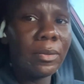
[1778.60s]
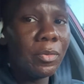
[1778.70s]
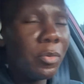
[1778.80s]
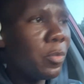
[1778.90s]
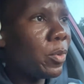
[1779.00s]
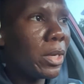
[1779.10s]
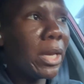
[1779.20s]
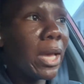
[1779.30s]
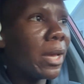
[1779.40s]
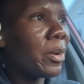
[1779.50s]
what I
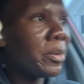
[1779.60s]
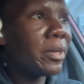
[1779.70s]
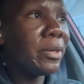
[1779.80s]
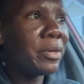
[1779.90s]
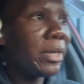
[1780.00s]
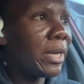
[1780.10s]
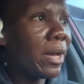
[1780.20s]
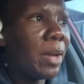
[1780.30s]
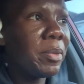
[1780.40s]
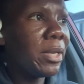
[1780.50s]
got going on right
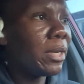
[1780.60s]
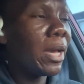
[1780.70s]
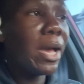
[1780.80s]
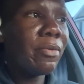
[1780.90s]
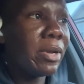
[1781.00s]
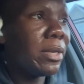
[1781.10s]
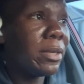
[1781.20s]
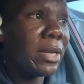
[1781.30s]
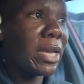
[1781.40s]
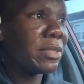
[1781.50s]
now, I mean, I ran
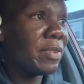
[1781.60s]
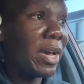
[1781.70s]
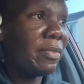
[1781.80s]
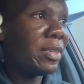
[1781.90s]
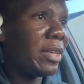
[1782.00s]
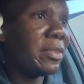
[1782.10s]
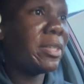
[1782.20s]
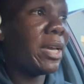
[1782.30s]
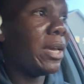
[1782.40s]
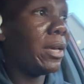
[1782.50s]
an X5 the other
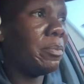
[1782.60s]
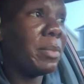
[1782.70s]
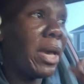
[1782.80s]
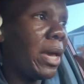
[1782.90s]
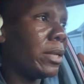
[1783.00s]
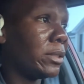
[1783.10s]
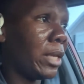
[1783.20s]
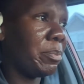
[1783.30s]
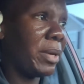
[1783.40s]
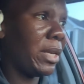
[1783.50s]
day and my head is
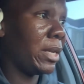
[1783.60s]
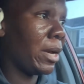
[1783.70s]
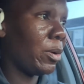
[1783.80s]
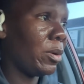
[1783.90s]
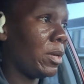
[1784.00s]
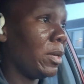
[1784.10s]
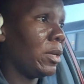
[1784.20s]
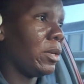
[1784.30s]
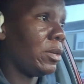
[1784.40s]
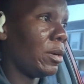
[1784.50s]
like big now.
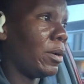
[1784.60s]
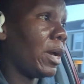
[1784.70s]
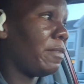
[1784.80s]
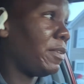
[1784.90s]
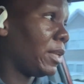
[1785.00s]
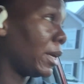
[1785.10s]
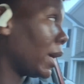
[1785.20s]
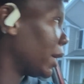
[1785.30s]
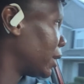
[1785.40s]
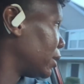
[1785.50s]
You know, I feel like
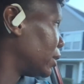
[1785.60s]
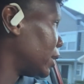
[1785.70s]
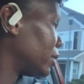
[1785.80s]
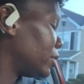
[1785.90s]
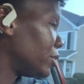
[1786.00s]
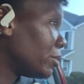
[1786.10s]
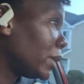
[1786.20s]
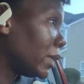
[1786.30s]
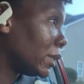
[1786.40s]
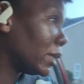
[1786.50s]
I can like do
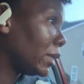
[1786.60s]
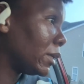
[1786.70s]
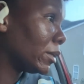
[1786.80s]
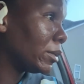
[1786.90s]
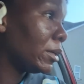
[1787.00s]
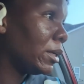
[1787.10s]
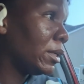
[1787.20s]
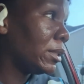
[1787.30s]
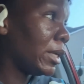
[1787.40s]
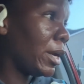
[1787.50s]
anything
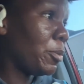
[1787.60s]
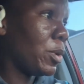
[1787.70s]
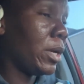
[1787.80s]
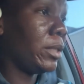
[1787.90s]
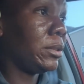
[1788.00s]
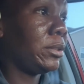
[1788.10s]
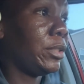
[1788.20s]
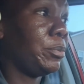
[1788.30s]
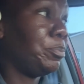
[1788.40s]
that I want. So